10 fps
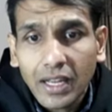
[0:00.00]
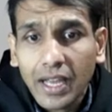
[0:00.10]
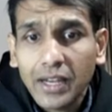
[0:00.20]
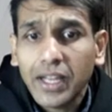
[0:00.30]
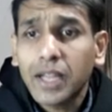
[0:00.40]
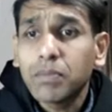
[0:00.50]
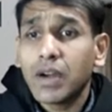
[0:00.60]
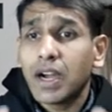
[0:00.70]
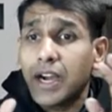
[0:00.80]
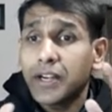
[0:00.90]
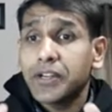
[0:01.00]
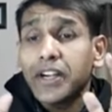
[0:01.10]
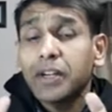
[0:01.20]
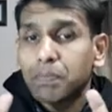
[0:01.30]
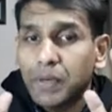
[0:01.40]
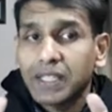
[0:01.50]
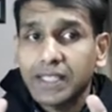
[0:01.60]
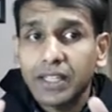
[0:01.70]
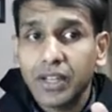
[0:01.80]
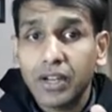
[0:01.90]
and I'm 100%
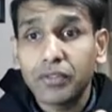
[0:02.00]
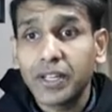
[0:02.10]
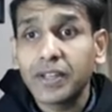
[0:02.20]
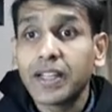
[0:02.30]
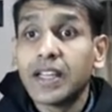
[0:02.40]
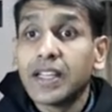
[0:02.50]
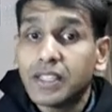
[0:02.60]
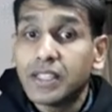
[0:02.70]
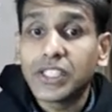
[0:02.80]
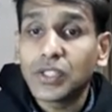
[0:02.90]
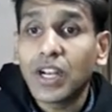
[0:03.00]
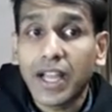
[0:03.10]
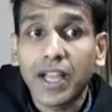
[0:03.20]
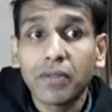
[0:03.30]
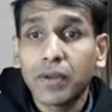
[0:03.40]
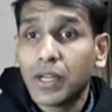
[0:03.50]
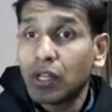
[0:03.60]
aware this will have